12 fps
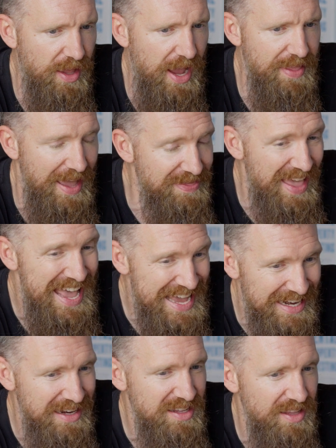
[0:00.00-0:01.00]
And
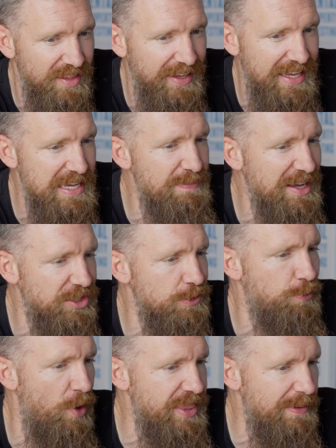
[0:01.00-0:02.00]
then, like, he makes this
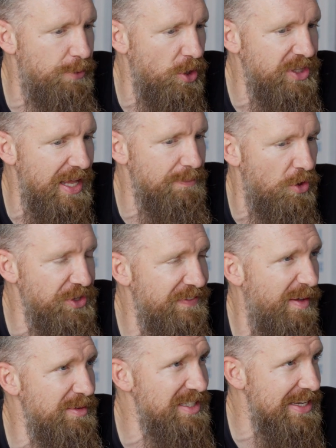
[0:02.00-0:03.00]
point in the book that
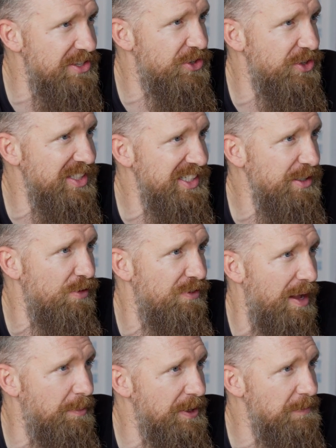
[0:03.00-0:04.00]
multifamily is easier than single
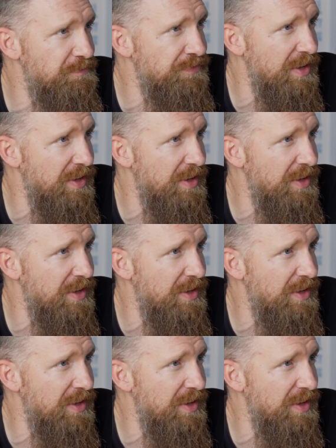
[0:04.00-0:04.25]
family.